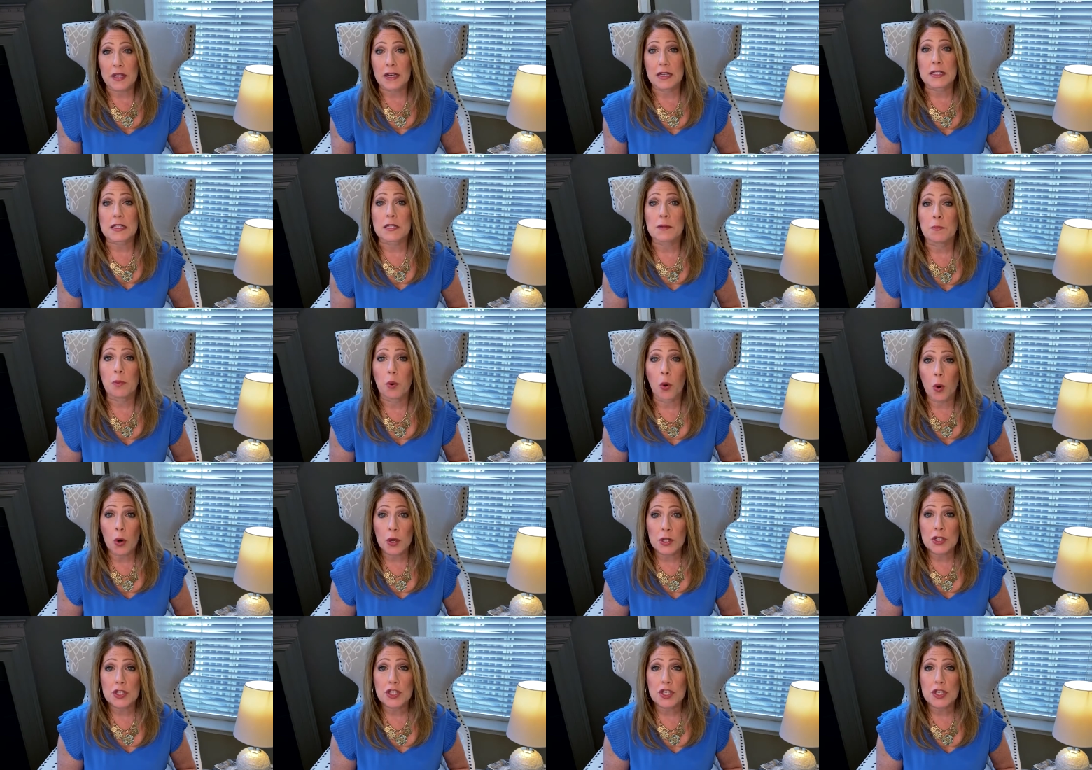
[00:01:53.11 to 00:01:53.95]
It's
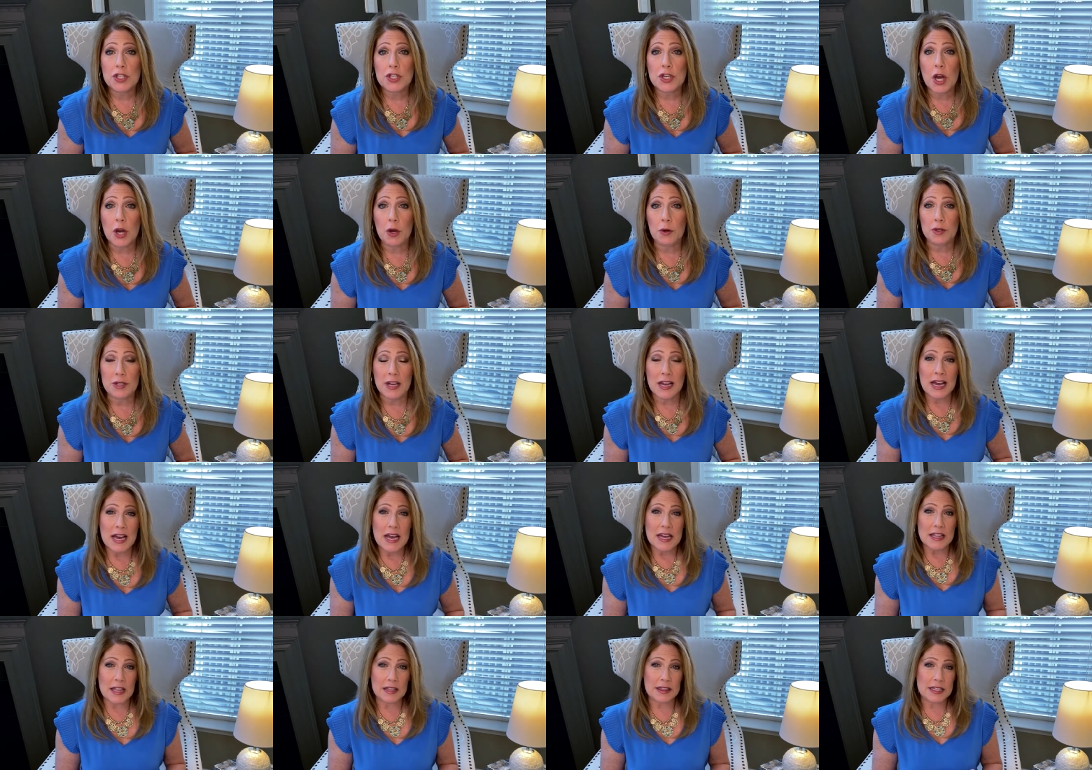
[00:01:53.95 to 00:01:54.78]
important to note
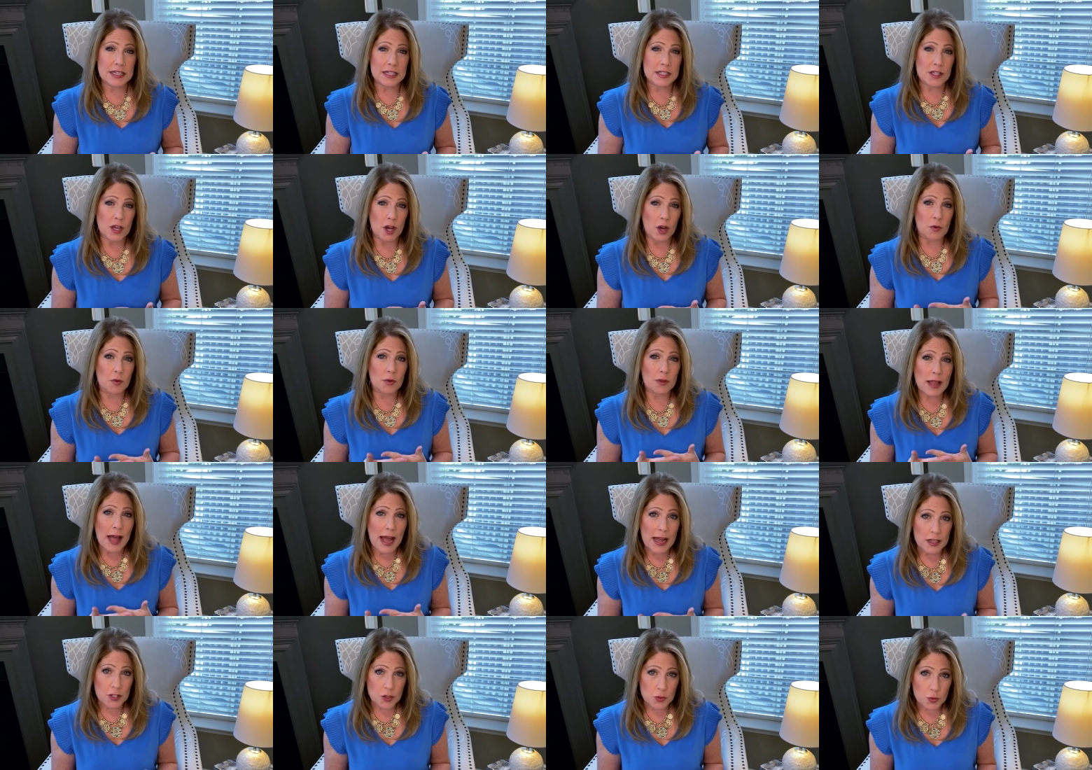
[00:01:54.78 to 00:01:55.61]
that these
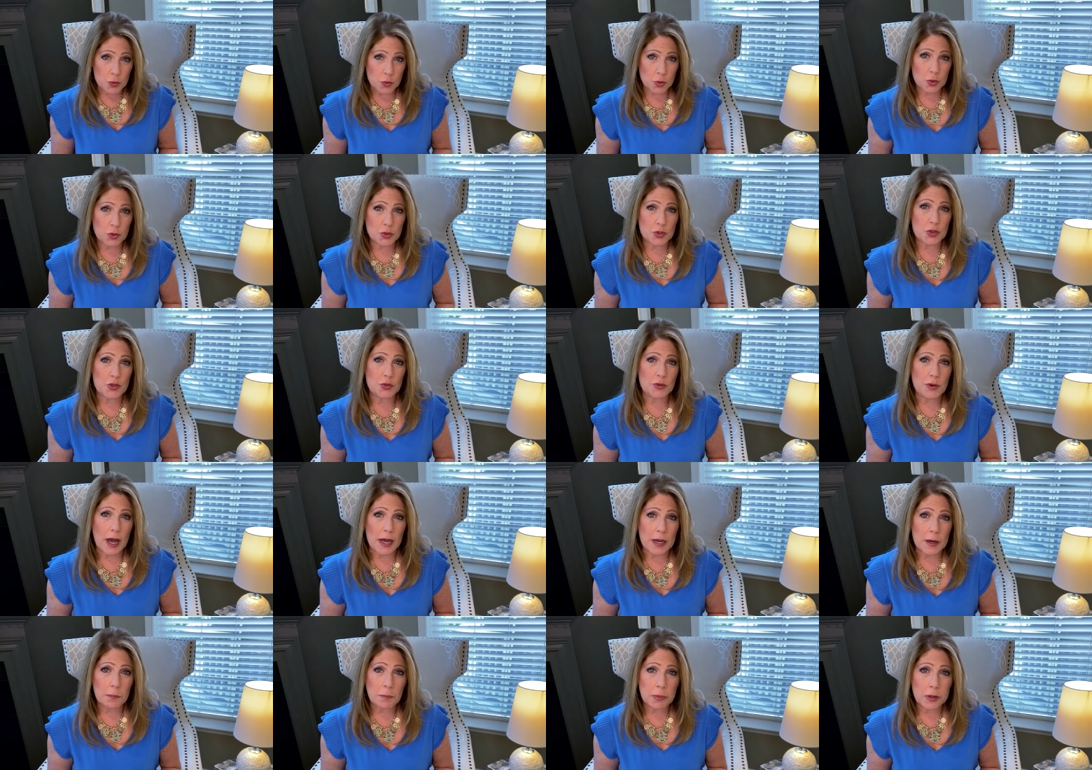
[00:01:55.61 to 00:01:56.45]
relaxed rules do
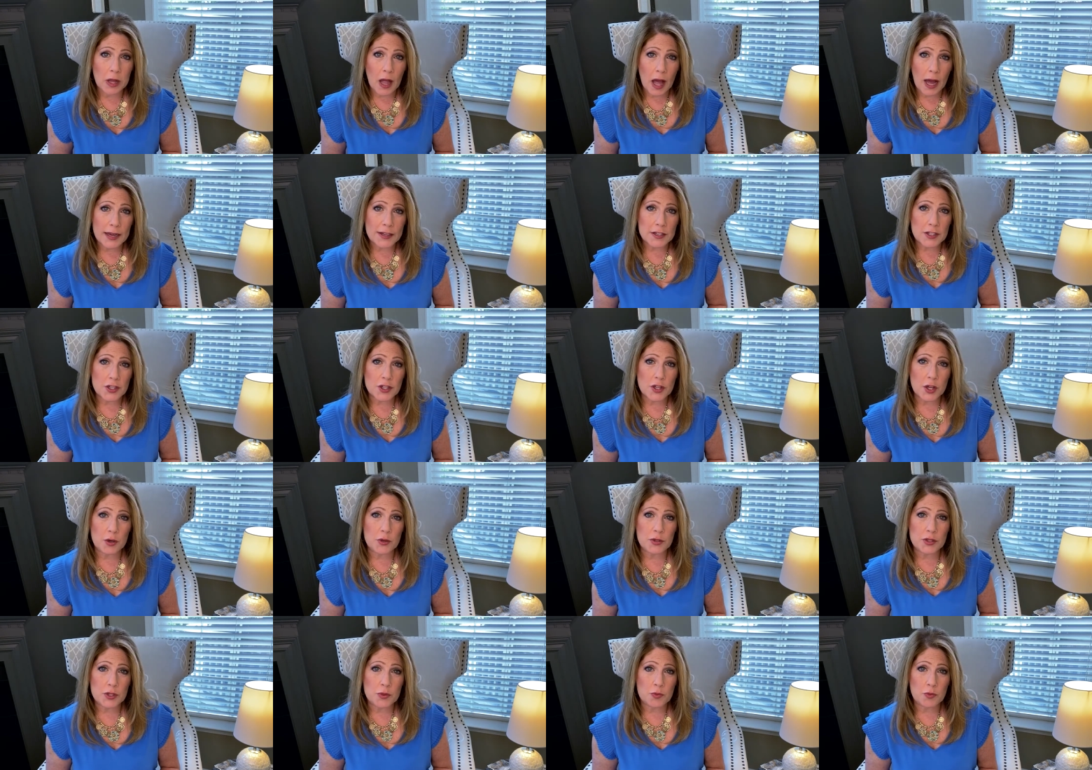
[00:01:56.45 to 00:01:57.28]
not apply to
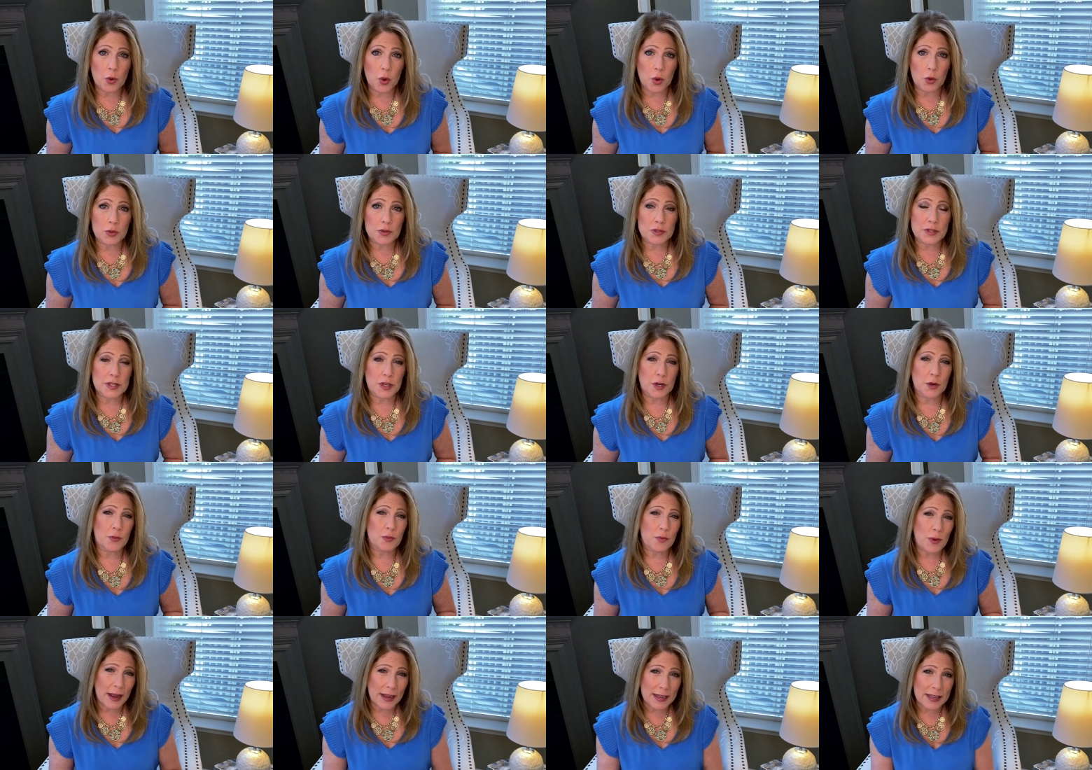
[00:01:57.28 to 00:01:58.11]
those in roles that
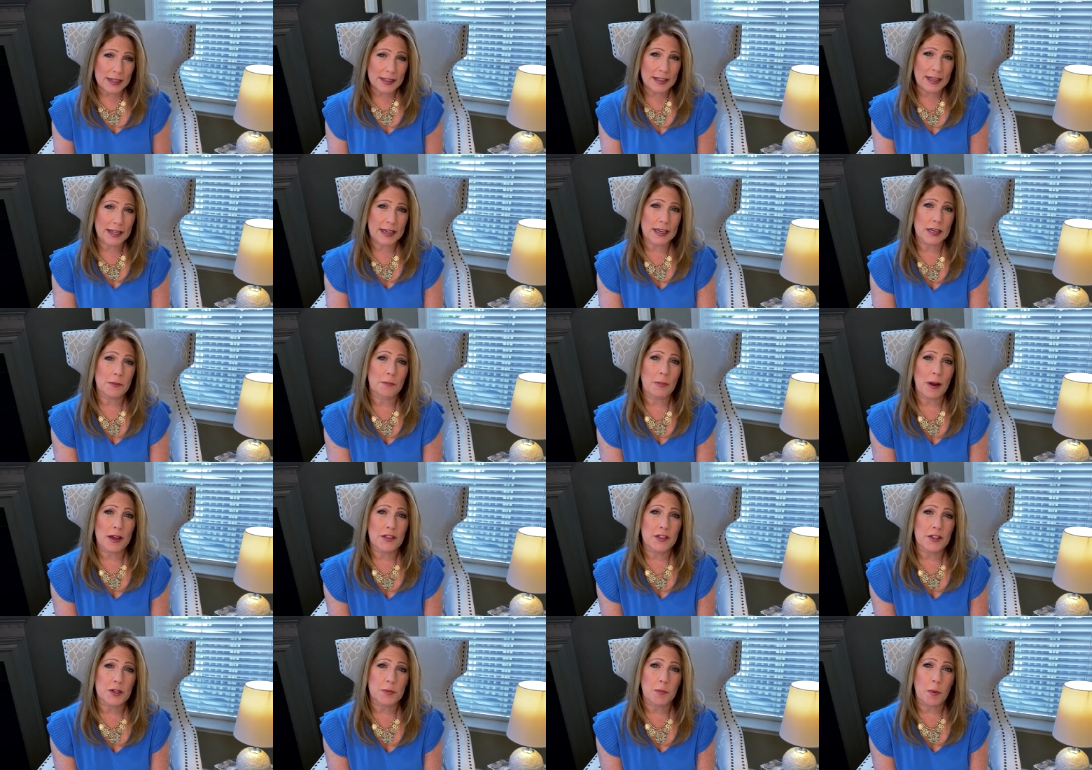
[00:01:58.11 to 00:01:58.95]
are regulated
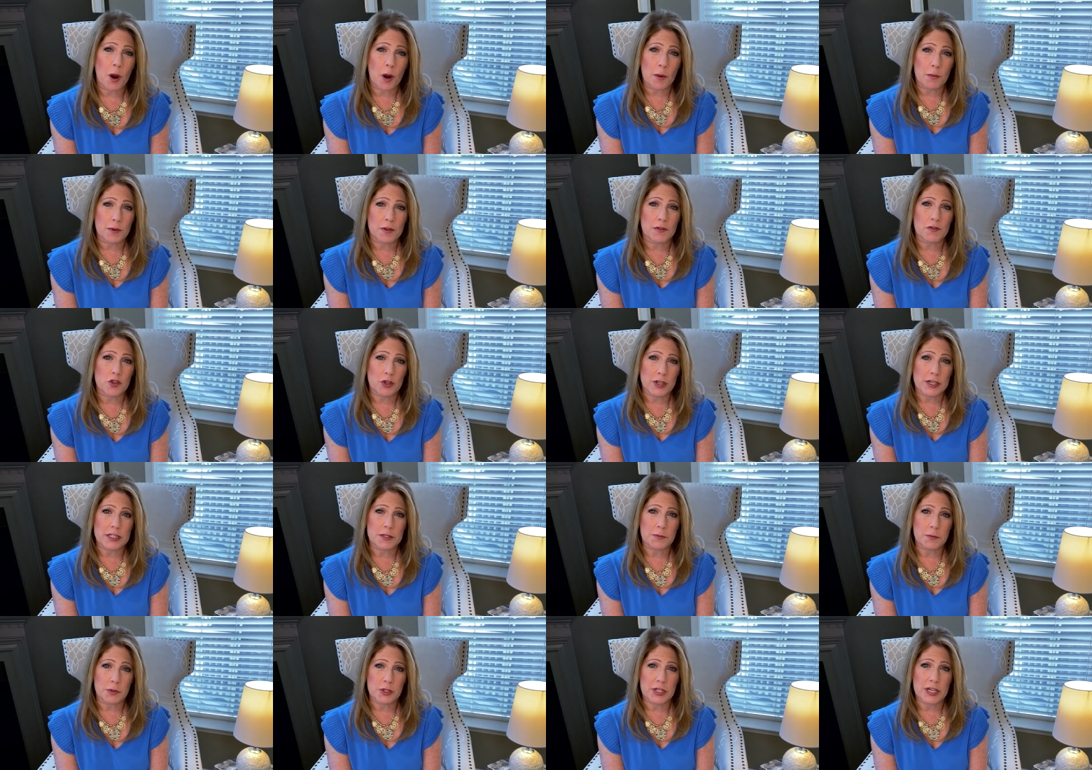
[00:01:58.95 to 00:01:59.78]
by the Department of
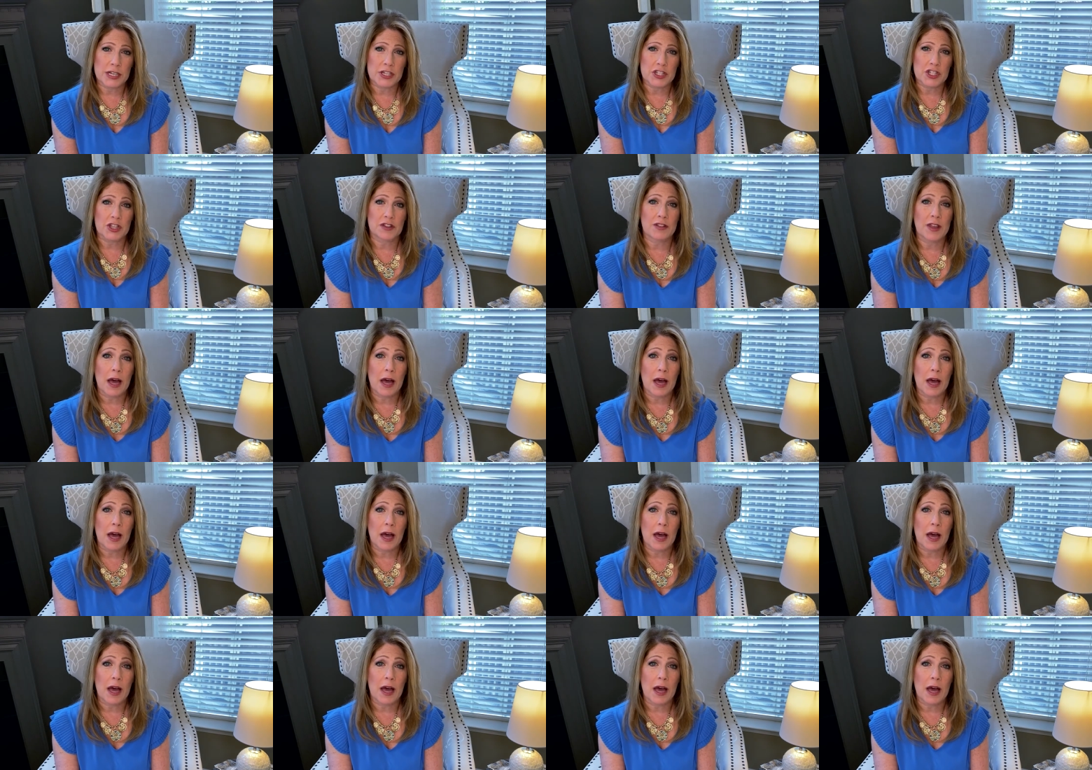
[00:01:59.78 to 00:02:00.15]
Transportation.